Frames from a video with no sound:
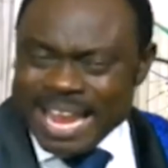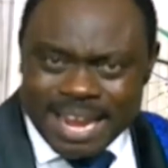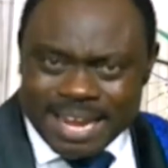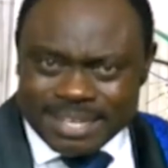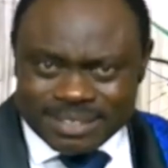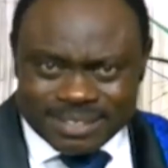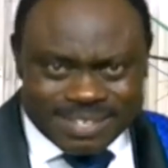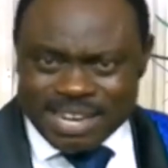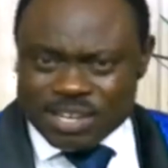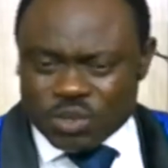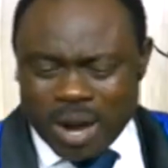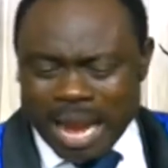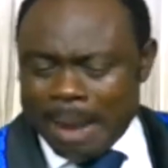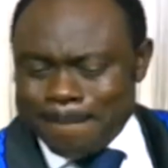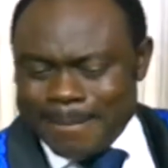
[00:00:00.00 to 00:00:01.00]
Senator
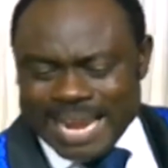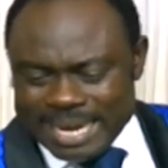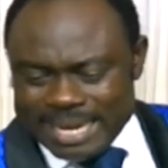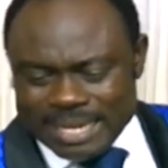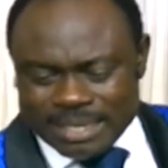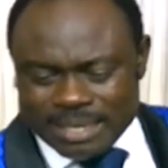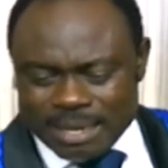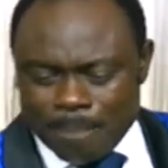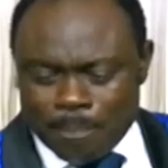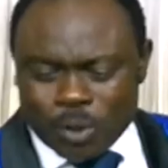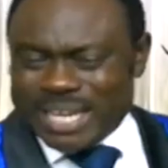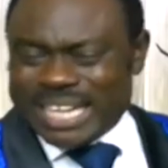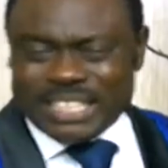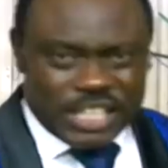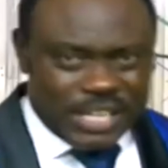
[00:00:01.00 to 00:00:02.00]
Ahmed,
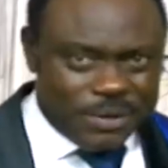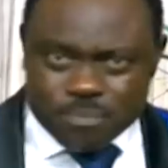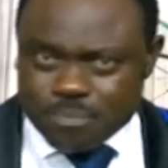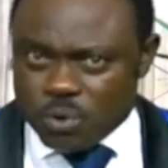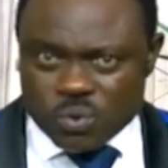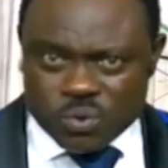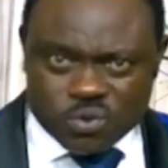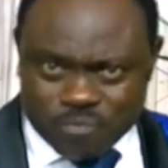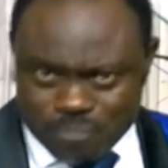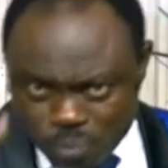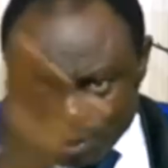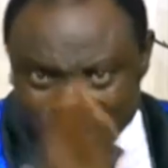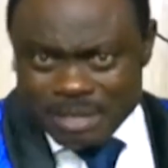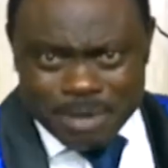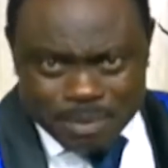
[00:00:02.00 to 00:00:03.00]
Bola Tinubu.
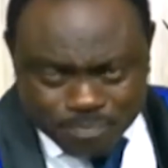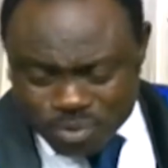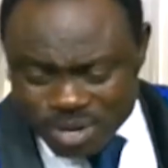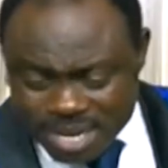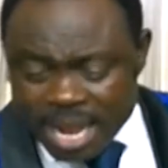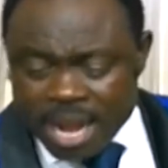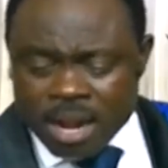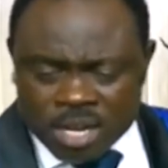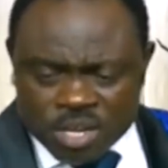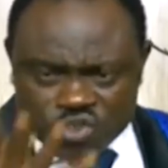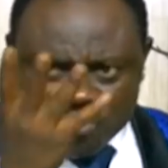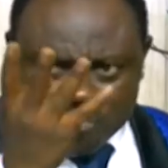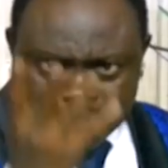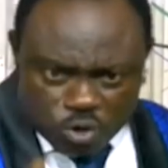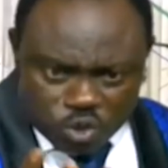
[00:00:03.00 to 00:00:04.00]
Put him in prayer.
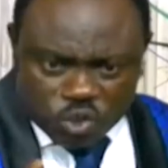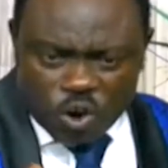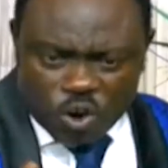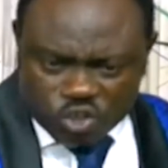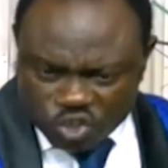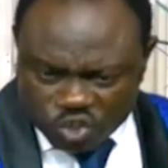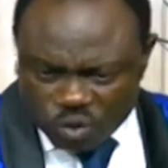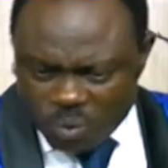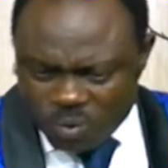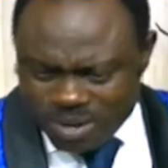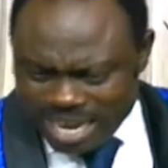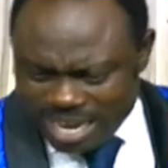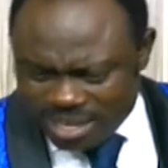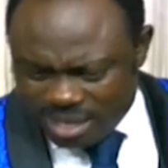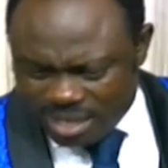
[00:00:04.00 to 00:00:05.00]
You put also
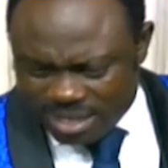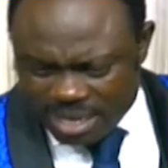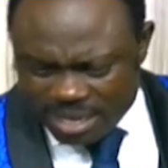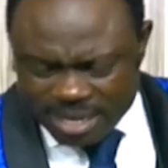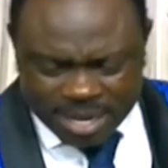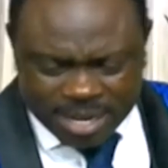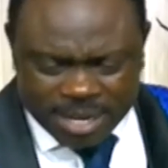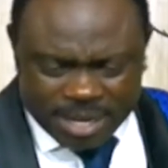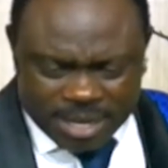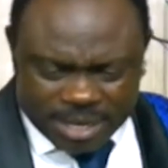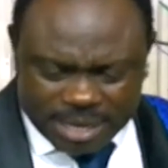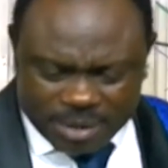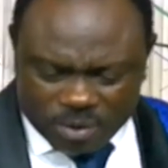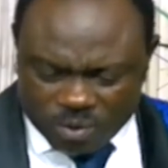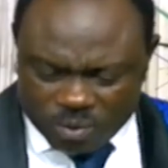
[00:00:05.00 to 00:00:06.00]
uh, uh, the,
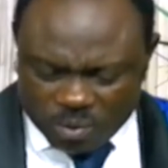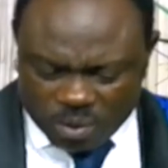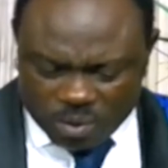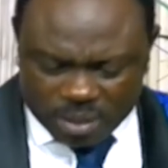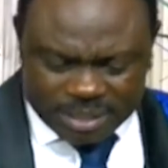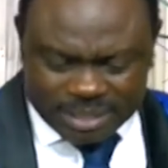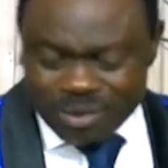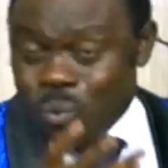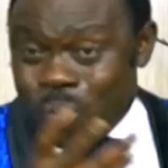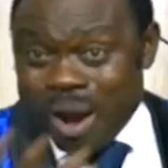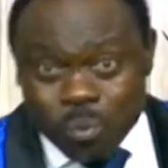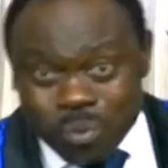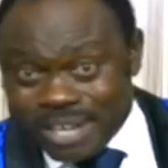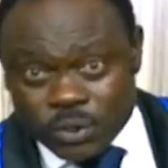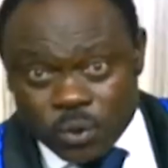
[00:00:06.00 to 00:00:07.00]
the
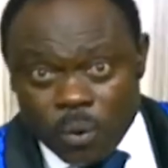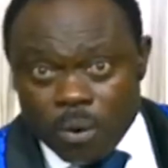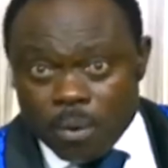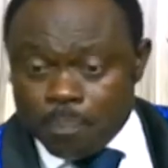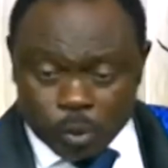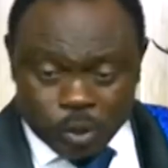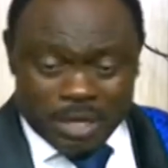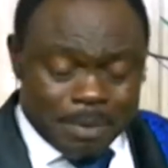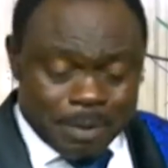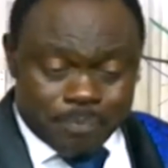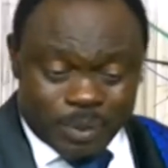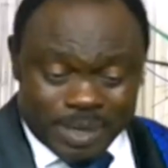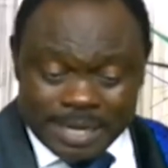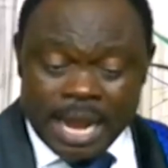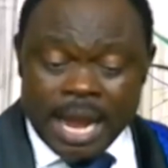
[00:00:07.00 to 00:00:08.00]
uh, put him in
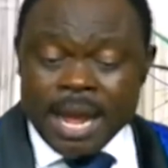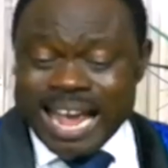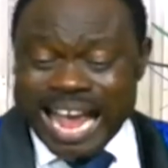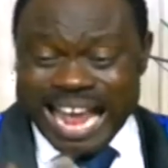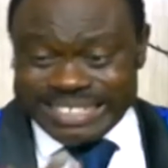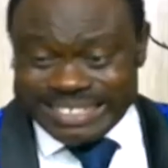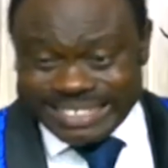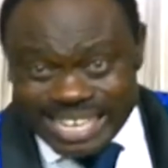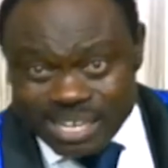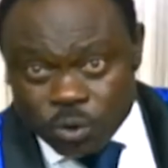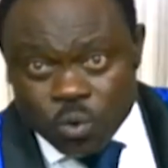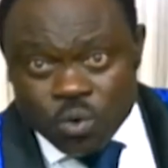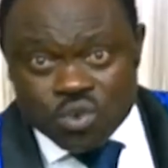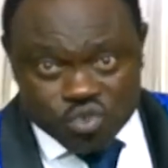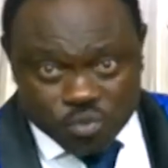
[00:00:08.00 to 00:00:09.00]
prayer.
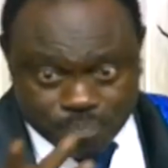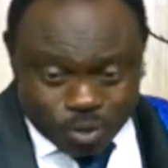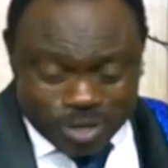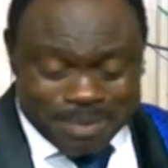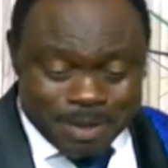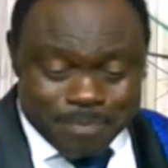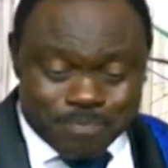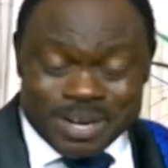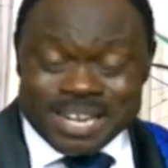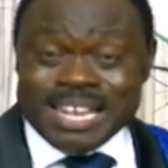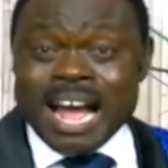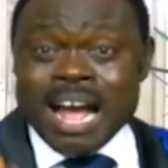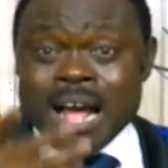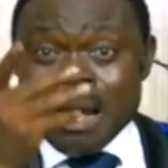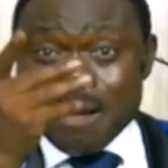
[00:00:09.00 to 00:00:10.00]
Atiku, you put him in prayer.
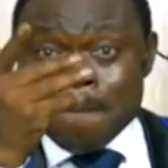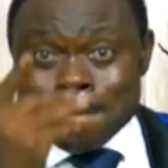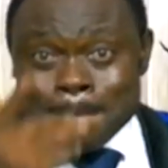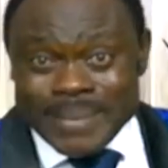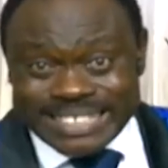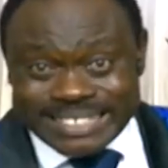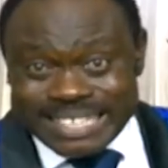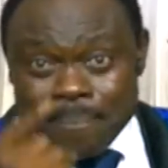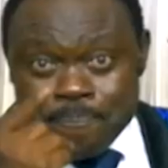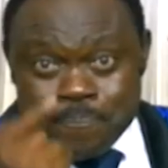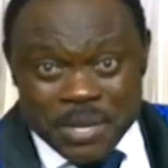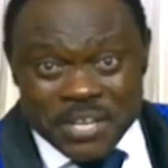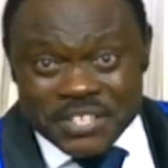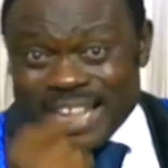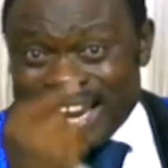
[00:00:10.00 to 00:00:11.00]
Mr.
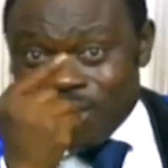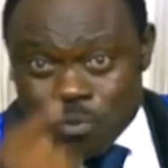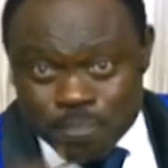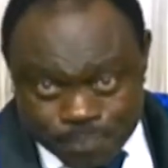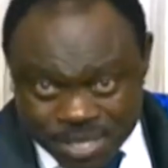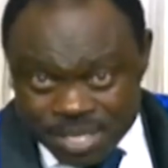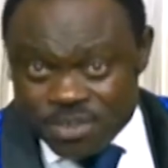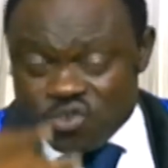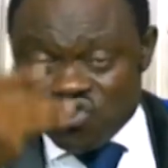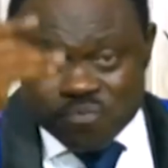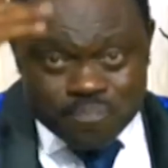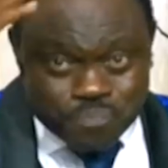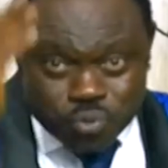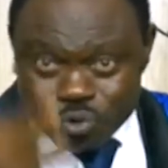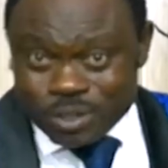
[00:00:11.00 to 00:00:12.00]
Peter Obi, you
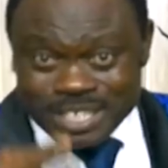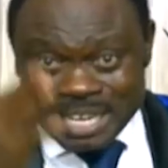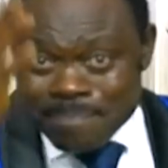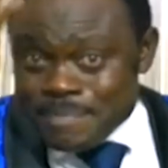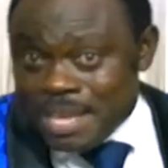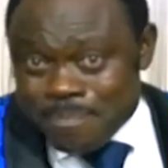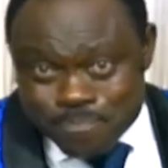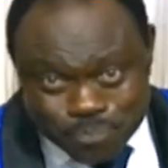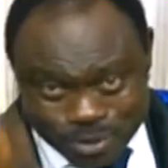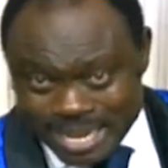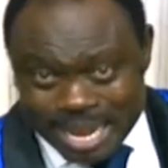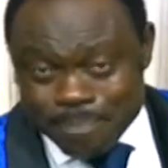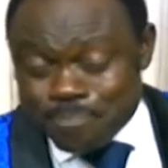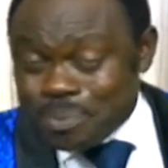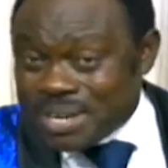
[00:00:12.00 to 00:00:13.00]
put him in
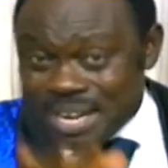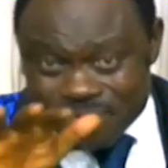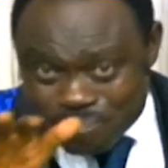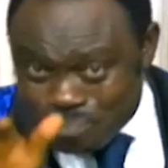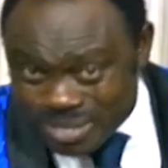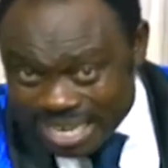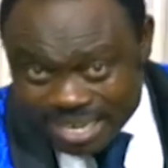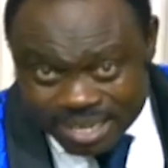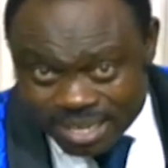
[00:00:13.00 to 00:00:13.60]
prayer. Pray, pray.